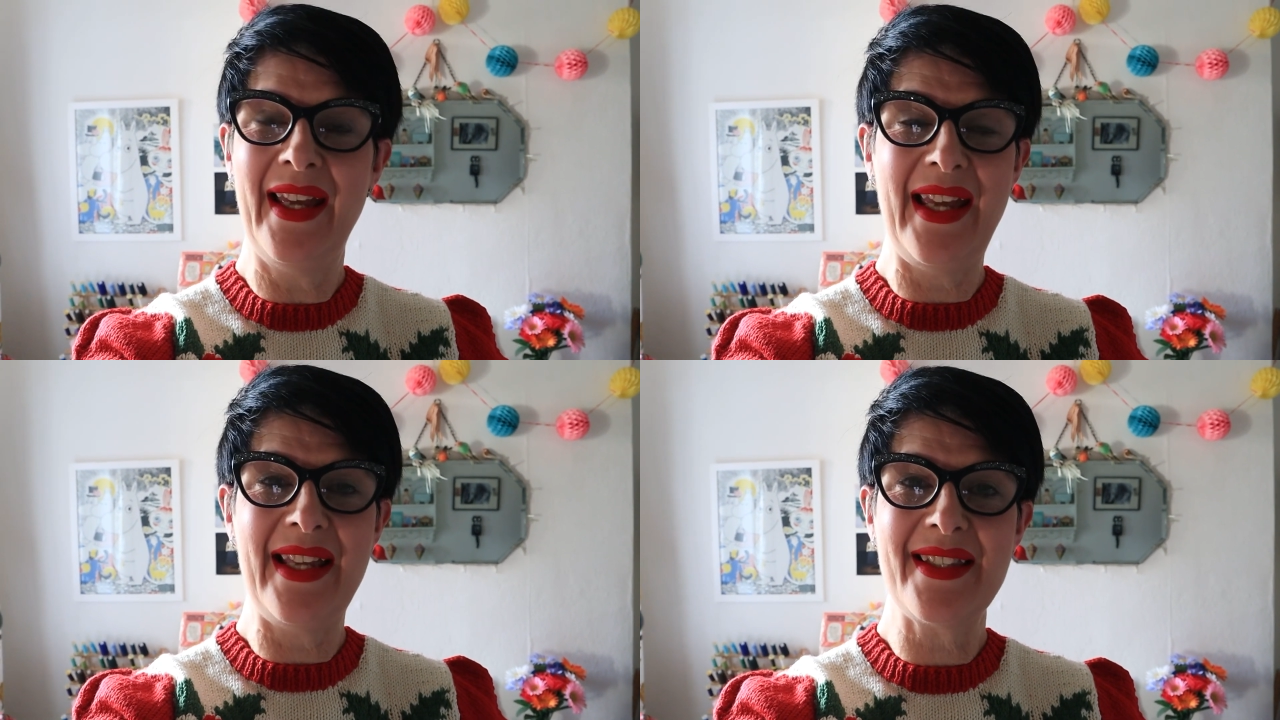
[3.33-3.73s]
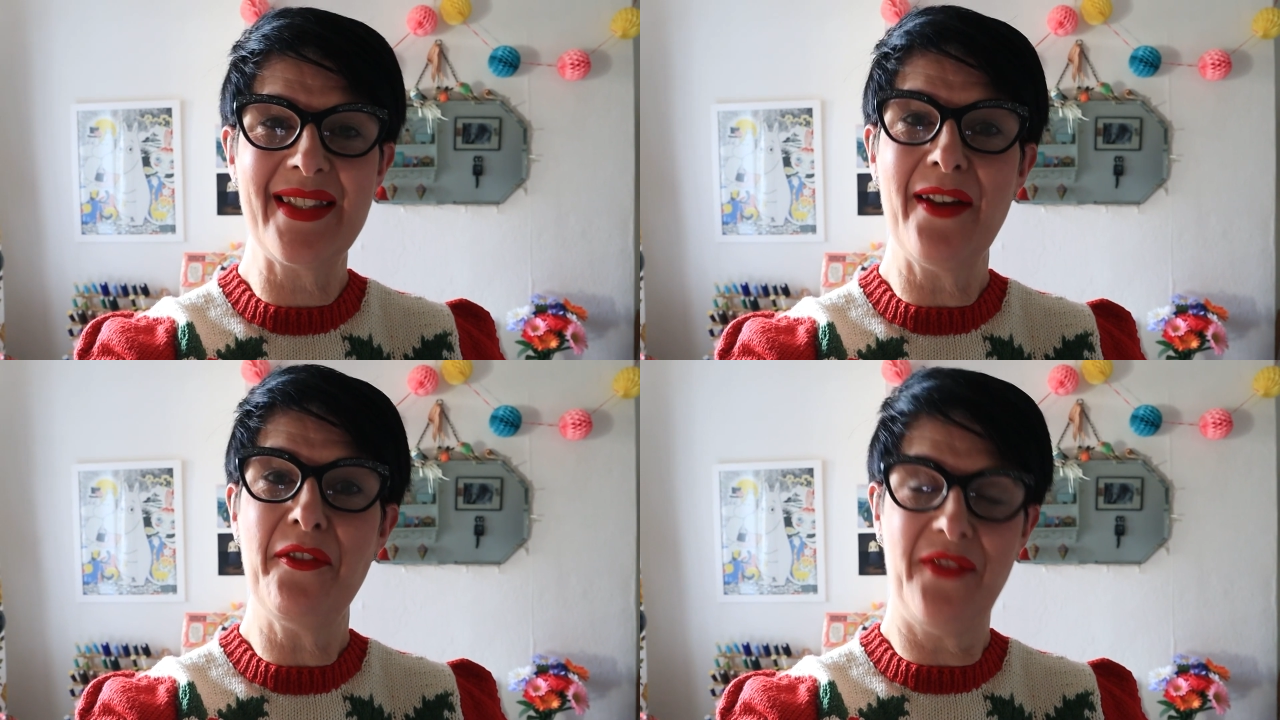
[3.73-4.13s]
It's
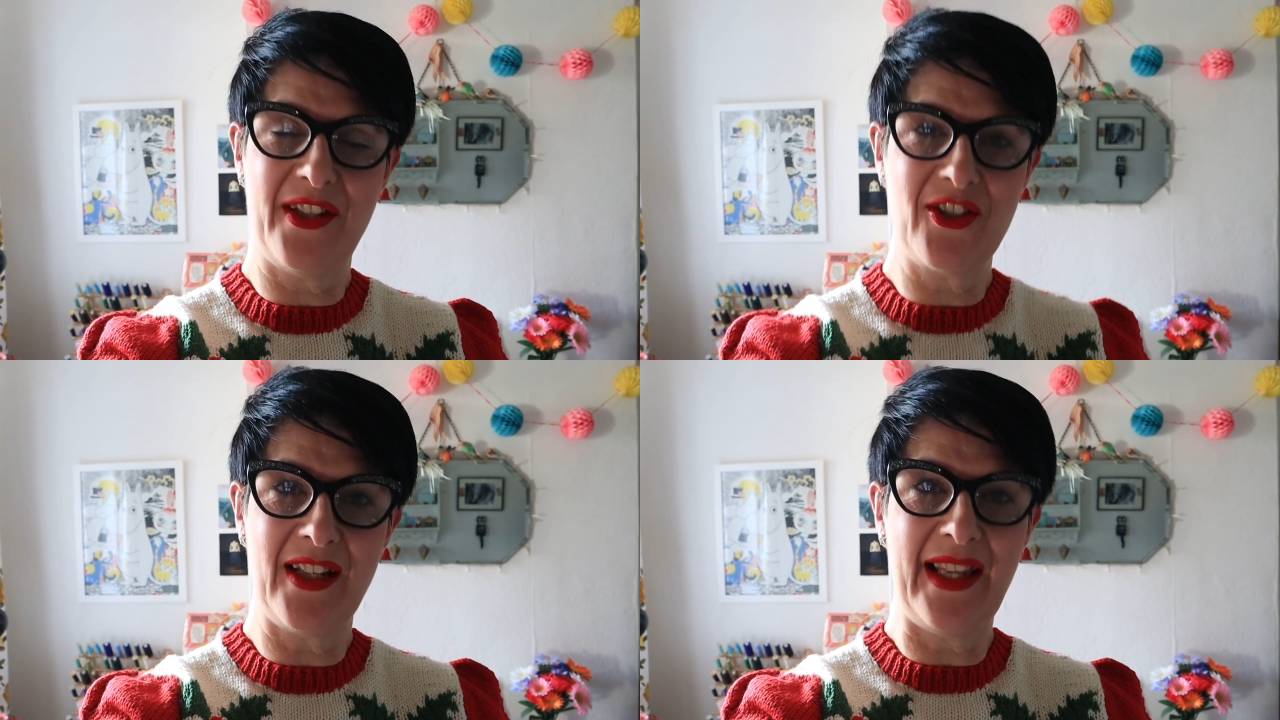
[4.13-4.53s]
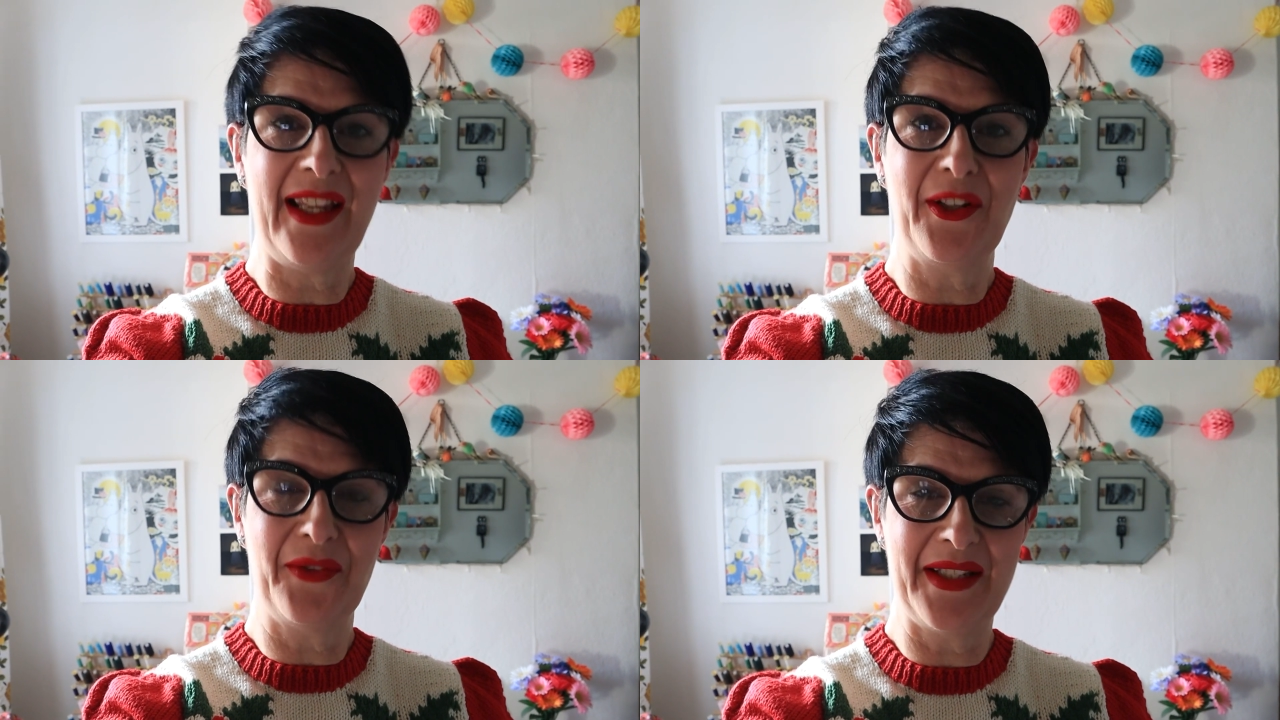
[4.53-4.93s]

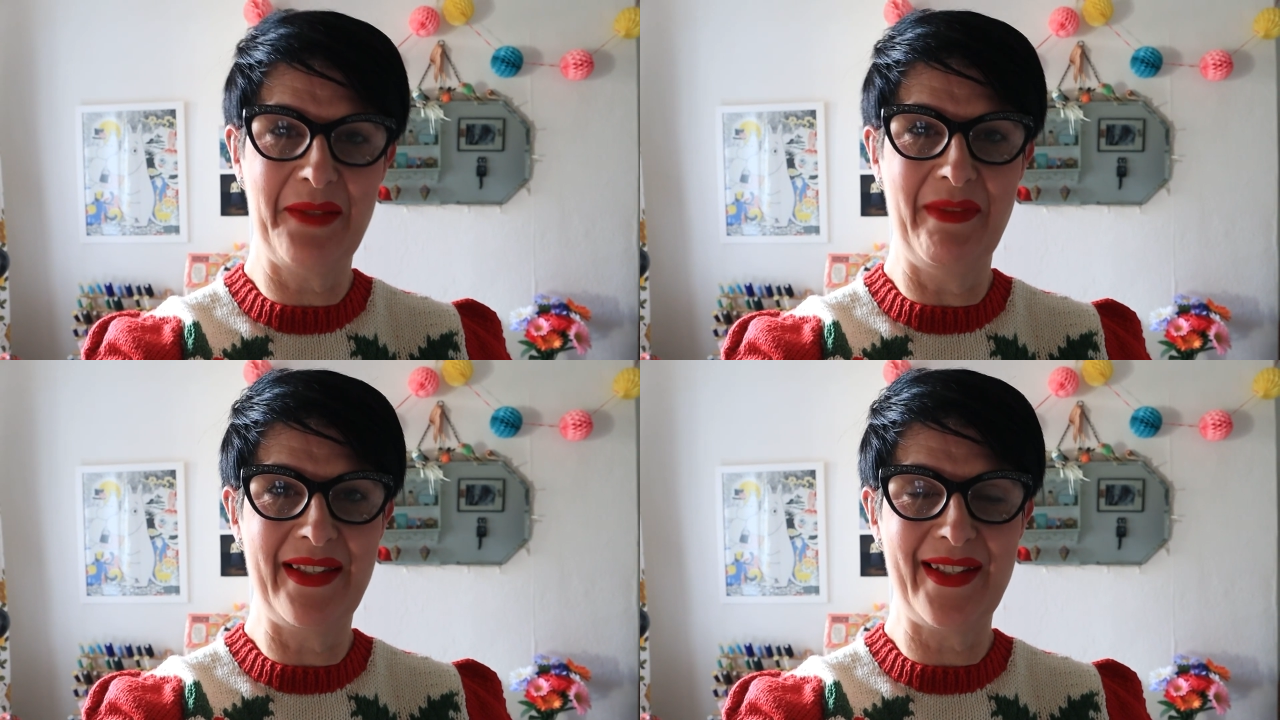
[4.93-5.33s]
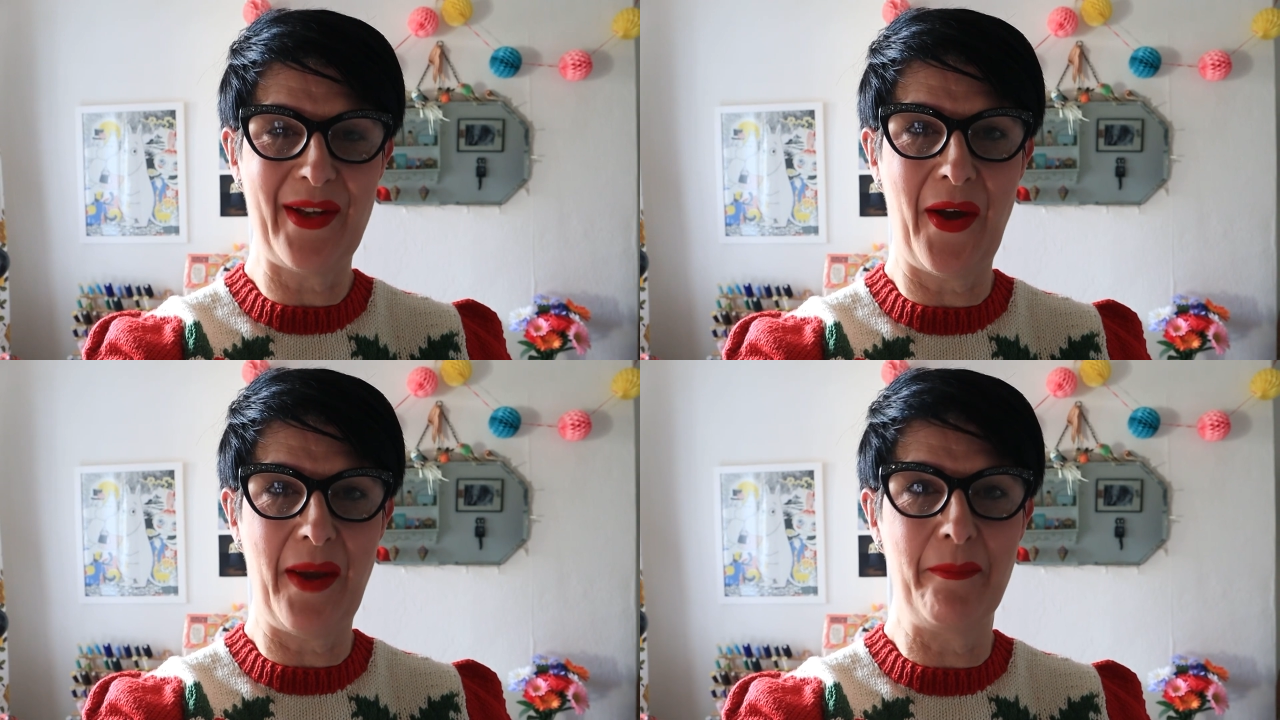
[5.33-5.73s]
officially Christmas
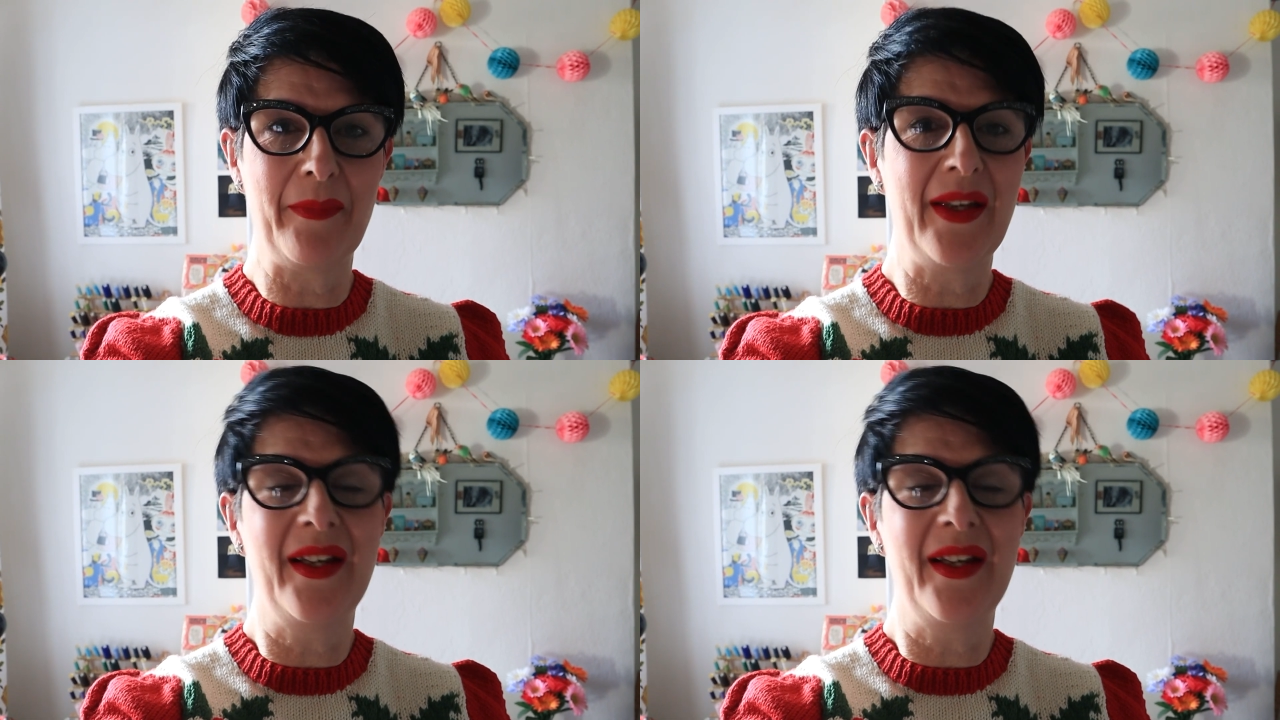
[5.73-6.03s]
time.